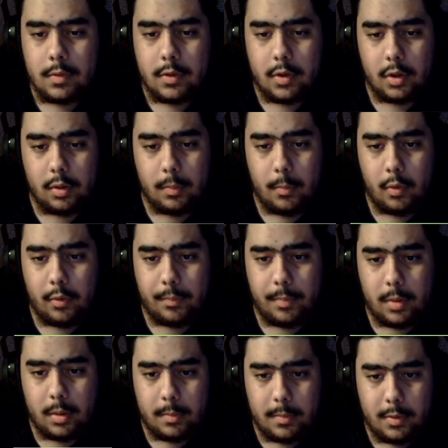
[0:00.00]
So, Morph
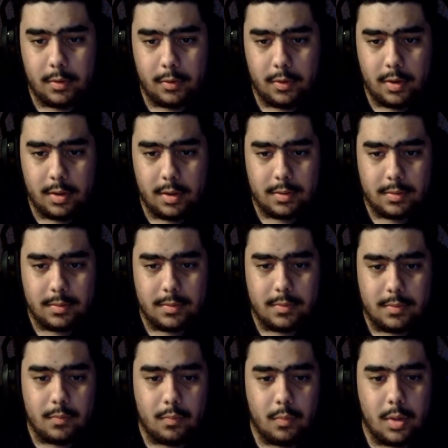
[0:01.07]
Ball mode,
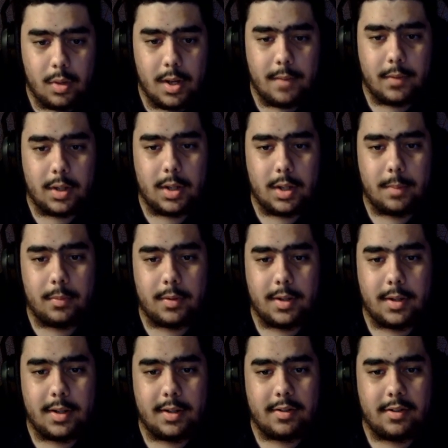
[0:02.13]
we have a couple
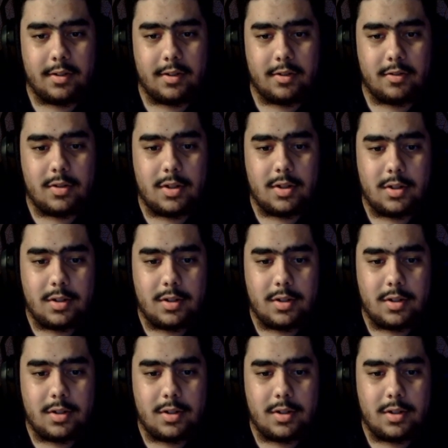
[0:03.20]
things here.